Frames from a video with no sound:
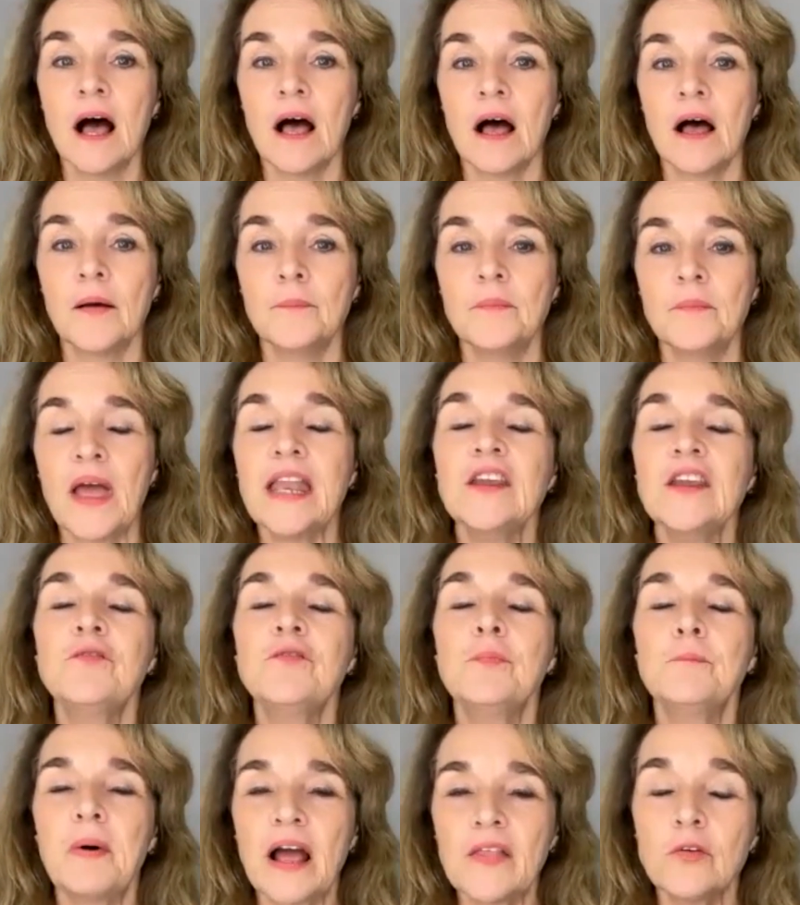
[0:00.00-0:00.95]
And
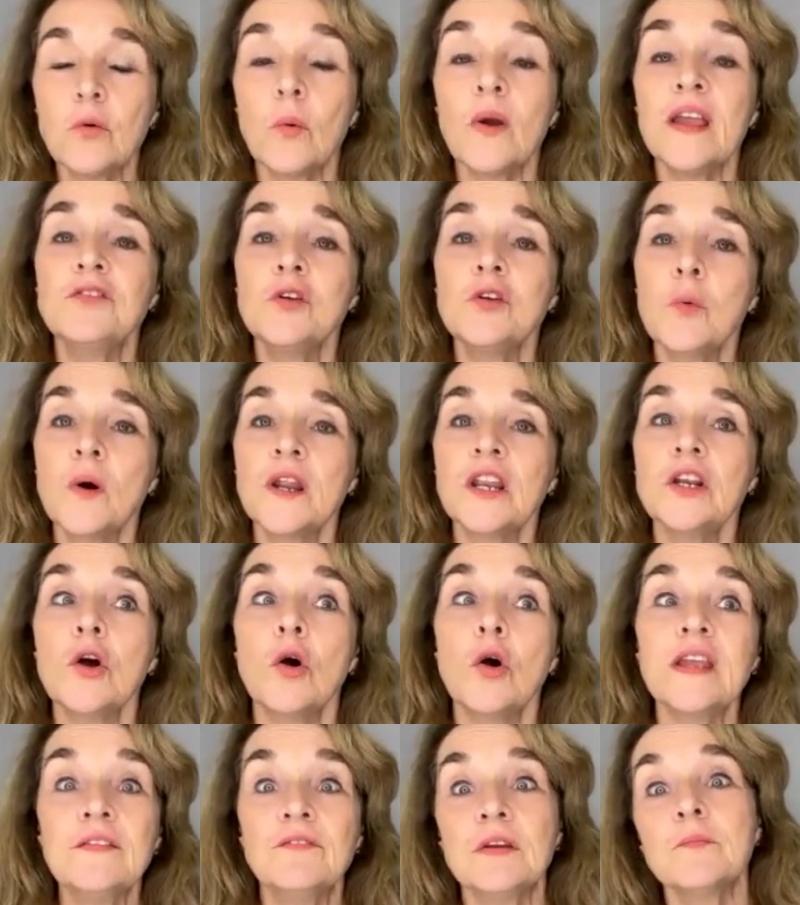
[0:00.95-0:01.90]
by the way, if you want to
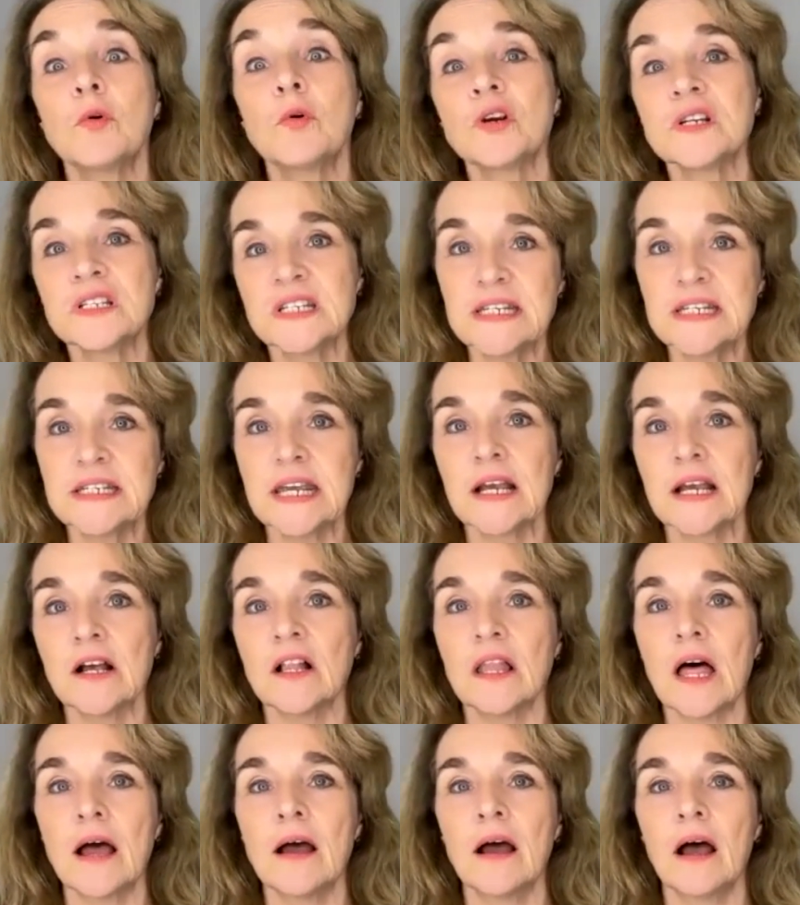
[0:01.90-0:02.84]
know even more
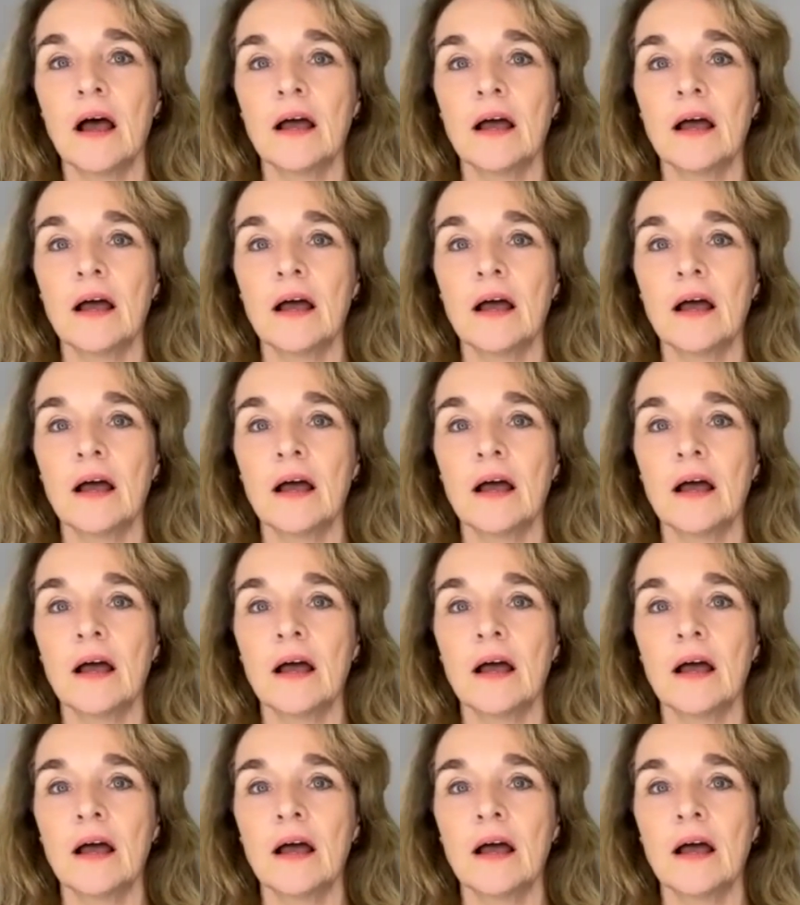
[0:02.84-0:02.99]
detail,